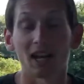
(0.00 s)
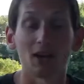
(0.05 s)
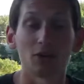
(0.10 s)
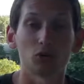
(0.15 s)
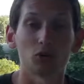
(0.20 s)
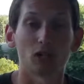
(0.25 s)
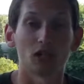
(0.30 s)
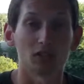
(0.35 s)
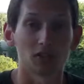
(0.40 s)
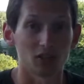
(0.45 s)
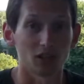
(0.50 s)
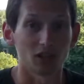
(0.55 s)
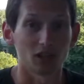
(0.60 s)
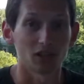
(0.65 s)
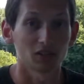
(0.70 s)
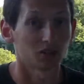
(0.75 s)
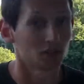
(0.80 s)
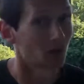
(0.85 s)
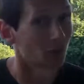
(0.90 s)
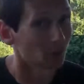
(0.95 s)
out of
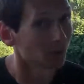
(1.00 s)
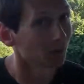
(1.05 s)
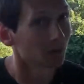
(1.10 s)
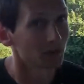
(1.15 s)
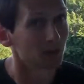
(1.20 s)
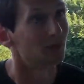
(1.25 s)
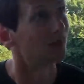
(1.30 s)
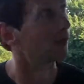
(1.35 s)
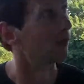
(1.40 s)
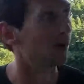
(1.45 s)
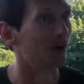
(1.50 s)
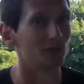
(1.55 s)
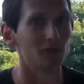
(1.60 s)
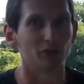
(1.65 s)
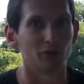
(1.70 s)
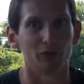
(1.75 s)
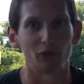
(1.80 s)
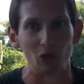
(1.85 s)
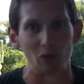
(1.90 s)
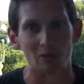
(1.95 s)
Transnistria, probably one of
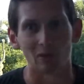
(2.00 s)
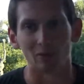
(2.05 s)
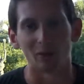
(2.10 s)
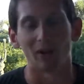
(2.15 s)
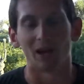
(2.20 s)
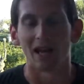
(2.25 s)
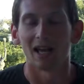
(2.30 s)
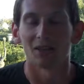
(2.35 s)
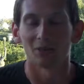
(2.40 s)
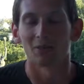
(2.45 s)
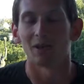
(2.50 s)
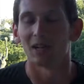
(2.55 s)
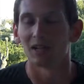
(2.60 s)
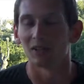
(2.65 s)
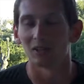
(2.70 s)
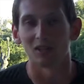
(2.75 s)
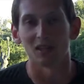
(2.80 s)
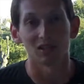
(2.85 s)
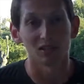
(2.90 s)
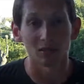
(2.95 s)
the few people that has
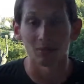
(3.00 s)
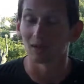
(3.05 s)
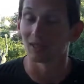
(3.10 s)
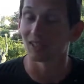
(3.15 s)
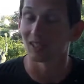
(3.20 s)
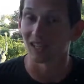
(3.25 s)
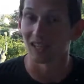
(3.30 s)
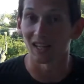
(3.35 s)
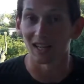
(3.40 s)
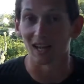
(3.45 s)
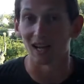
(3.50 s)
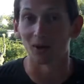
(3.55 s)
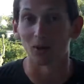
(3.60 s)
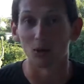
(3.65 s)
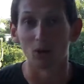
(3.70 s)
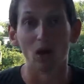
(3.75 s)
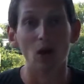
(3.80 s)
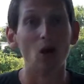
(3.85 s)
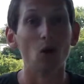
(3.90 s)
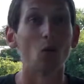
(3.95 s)
managed this, I managed to get out
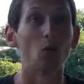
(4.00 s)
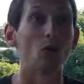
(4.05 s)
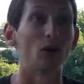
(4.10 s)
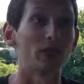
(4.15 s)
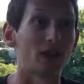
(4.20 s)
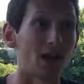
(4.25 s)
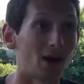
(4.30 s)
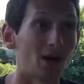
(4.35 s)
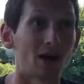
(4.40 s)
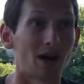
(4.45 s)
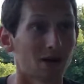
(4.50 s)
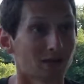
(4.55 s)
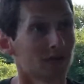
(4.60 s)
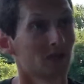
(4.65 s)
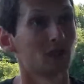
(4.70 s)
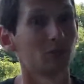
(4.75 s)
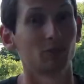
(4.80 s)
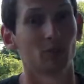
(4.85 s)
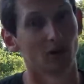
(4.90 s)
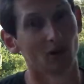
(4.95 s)
without
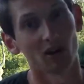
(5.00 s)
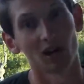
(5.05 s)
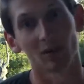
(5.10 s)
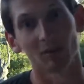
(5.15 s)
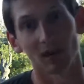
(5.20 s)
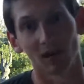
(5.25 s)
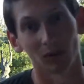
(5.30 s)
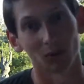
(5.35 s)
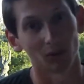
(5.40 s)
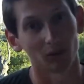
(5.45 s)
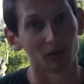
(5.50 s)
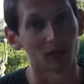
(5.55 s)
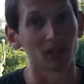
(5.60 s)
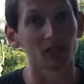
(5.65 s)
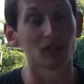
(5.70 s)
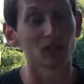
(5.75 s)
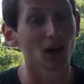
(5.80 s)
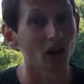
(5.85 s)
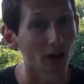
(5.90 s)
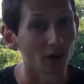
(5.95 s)
having to bribe anyone the
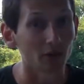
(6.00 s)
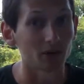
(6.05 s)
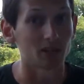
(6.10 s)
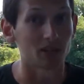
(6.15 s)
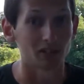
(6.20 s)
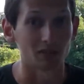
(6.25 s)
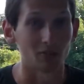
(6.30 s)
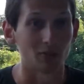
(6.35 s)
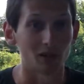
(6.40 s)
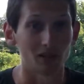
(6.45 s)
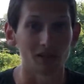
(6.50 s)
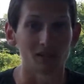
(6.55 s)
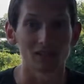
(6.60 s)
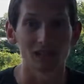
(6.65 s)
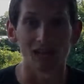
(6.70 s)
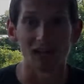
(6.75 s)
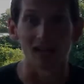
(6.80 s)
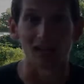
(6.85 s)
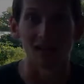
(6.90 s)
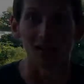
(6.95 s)
entirety of my
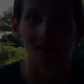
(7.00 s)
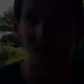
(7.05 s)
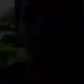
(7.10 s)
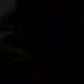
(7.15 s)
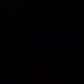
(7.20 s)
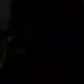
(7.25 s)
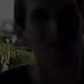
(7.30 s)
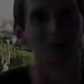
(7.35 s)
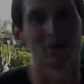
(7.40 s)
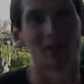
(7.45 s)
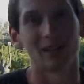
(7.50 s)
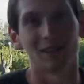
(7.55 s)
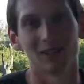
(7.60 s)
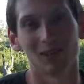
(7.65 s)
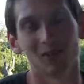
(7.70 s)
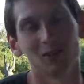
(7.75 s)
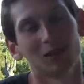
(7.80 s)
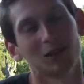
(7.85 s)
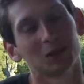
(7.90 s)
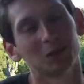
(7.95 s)
stay. In fact,
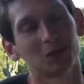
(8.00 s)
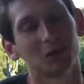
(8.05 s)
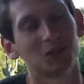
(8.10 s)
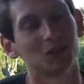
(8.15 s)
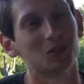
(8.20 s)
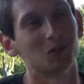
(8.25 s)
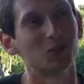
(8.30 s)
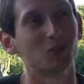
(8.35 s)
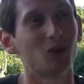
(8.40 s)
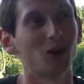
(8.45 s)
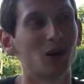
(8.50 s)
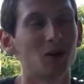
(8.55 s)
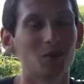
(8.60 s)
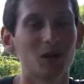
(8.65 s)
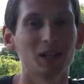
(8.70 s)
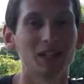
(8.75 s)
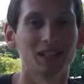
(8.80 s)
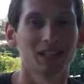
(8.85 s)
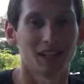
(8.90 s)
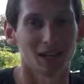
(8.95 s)
the only experience of crime
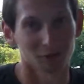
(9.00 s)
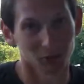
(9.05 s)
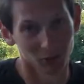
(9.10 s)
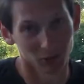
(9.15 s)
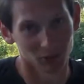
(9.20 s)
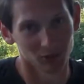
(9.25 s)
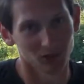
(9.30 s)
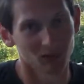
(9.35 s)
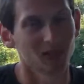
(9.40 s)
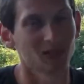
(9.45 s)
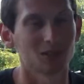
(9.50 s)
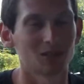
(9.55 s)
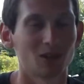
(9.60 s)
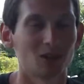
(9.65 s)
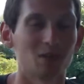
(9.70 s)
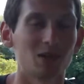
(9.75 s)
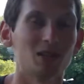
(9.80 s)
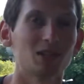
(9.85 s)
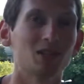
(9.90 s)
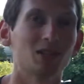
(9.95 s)
I did have on the Dniester
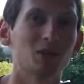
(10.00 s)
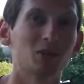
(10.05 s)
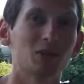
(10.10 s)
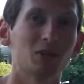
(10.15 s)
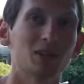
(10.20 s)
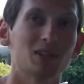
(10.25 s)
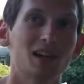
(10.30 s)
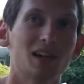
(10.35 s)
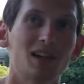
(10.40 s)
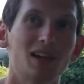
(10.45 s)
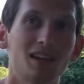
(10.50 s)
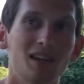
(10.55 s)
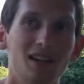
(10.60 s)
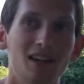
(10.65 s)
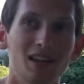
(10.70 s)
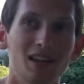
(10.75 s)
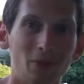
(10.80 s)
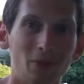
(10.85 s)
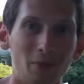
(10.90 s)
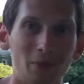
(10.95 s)
I mentioned was the
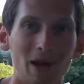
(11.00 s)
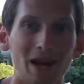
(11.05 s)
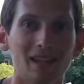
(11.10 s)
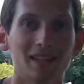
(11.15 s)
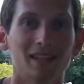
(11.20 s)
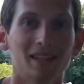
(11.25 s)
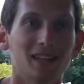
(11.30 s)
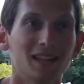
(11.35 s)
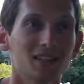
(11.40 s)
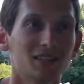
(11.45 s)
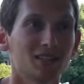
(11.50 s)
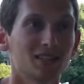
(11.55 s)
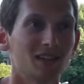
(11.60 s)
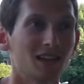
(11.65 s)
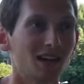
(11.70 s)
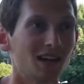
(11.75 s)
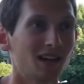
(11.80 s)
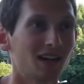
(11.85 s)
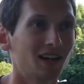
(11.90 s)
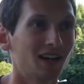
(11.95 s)
bandits,
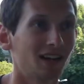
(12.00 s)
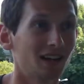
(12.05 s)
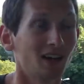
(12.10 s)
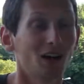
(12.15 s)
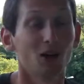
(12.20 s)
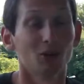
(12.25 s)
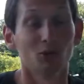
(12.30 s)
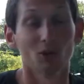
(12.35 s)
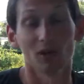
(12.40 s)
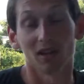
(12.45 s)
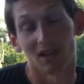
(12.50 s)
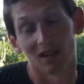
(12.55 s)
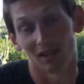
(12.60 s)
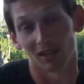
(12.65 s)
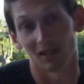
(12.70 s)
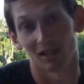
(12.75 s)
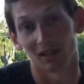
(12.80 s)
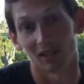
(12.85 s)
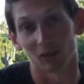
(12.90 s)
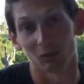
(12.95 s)
and
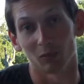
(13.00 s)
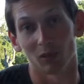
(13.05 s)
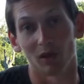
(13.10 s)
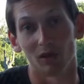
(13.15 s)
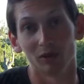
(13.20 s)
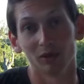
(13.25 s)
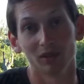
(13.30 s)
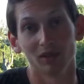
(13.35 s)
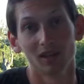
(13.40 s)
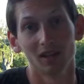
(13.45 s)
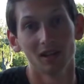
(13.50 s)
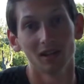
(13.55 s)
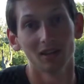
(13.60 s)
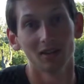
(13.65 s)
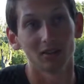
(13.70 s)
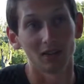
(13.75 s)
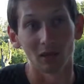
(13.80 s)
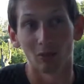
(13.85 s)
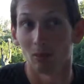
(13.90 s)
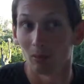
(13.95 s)
ironically, I suppose,
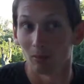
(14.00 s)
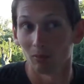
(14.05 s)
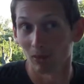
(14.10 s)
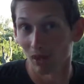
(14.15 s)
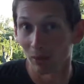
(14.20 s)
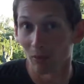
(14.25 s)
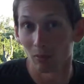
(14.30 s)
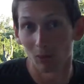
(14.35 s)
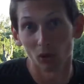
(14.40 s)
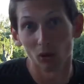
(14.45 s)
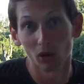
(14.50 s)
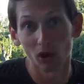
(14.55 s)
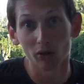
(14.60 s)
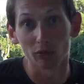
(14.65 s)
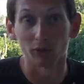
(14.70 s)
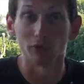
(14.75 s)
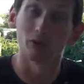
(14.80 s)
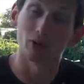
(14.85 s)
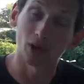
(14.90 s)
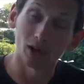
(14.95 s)
they were
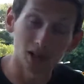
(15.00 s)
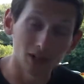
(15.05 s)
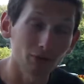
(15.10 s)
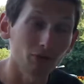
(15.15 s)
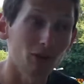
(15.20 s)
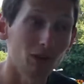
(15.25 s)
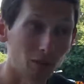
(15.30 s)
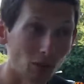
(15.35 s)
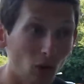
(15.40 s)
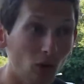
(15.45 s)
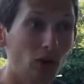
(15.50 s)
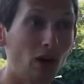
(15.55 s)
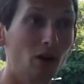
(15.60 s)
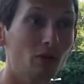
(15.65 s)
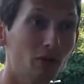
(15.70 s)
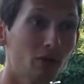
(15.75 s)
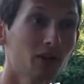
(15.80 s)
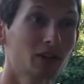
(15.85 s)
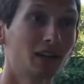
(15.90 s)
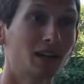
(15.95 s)
Moldovan, very definitely
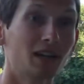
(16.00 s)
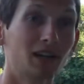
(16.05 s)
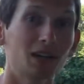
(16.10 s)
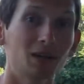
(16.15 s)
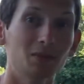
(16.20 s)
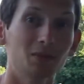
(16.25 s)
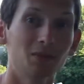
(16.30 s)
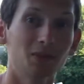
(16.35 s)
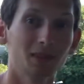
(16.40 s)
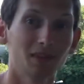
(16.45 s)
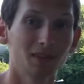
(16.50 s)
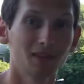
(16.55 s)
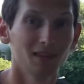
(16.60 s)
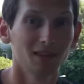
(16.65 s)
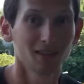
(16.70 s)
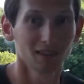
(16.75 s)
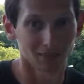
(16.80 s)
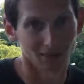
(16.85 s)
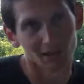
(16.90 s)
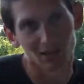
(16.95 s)
Moldovan,
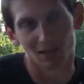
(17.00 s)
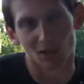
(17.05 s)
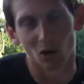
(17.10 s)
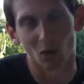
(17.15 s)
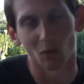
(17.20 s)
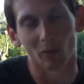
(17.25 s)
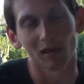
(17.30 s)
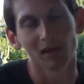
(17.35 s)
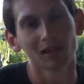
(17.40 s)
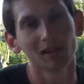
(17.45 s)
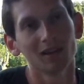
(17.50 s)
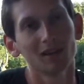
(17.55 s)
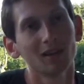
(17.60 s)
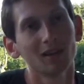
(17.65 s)
they told me.